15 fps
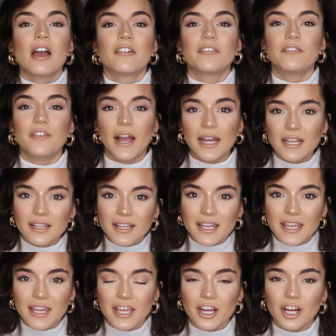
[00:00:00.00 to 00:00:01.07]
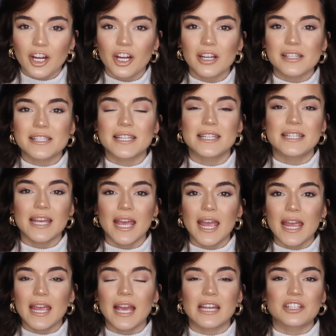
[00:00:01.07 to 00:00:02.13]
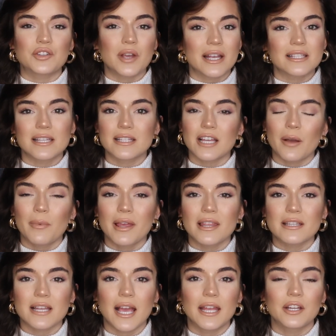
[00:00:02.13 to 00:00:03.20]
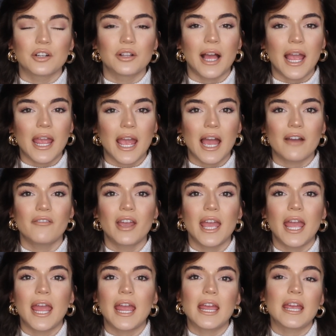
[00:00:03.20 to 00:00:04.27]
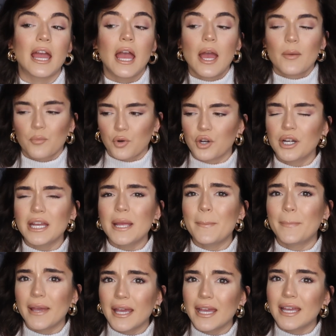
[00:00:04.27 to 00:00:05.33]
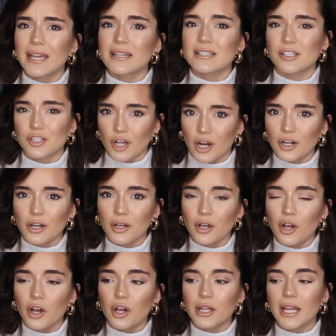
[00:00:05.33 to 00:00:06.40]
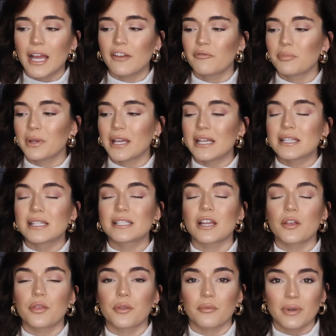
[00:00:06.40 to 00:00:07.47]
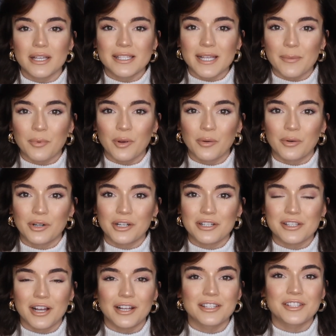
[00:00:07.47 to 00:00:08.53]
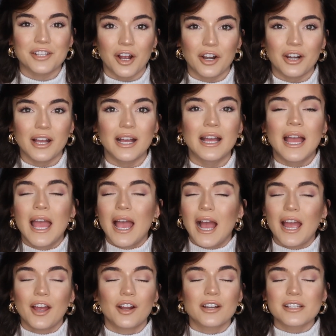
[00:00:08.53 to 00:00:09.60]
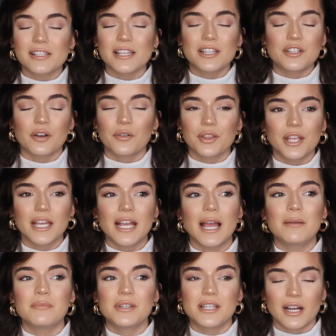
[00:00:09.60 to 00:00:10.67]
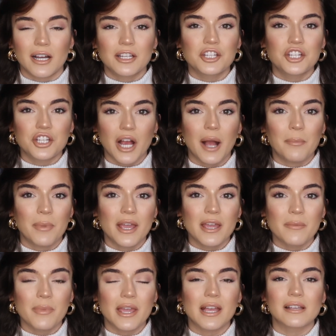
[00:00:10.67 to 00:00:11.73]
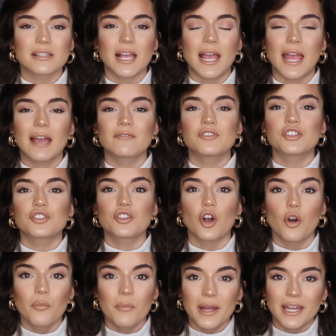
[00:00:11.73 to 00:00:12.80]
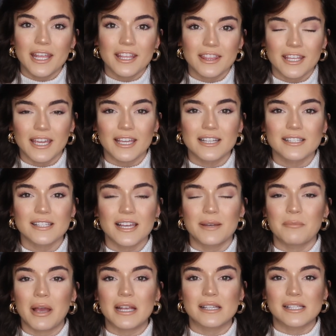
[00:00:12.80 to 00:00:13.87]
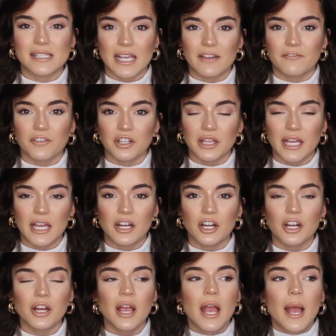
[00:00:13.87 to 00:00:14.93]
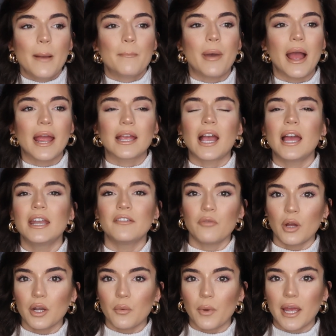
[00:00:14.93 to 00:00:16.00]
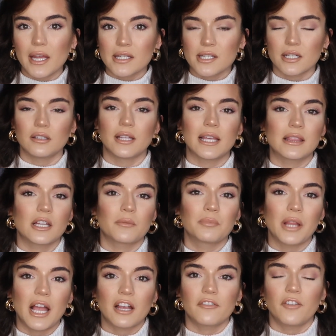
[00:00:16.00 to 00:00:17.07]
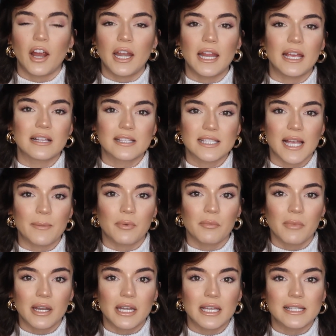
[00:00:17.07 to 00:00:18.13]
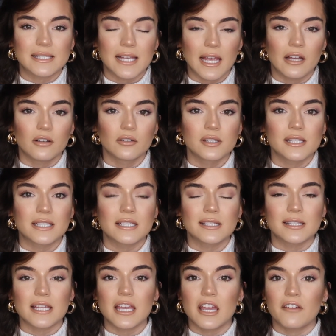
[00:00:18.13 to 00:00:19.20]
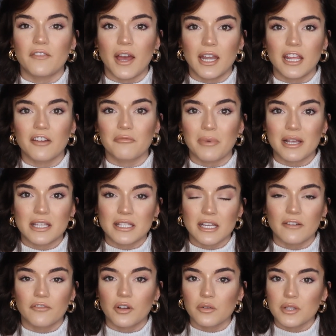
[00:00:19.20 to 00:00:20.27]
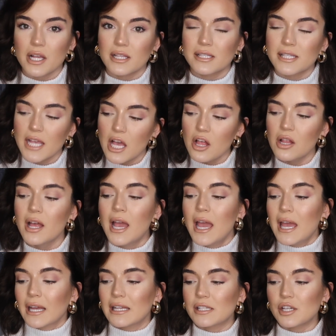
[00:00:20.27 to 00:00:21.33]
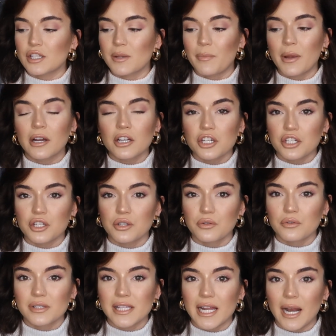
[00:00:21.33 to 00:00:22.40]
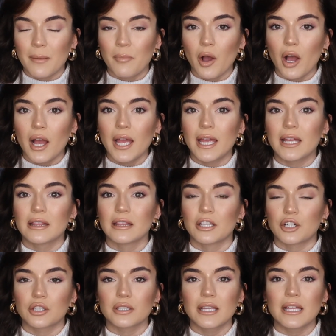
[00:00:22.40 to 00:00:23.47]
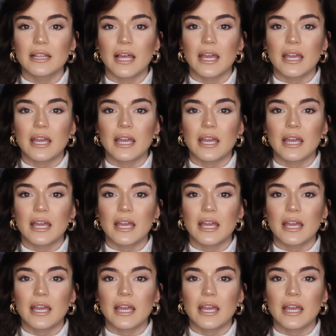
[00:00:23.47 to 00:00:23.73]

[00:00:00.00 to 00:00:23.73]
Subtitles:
finally here today. As you guys can tell by the title, I have a pretty big Zara haul. I've placed 3 separate orders on Zara. I honestly don't think I'm done shopping because I have so many things in my save for later, but I kind of want to wait until like their Black Friday and Cyber Monday sales to see if any of my stuff goes on sale, because there's a pair of shoes that I bought and literally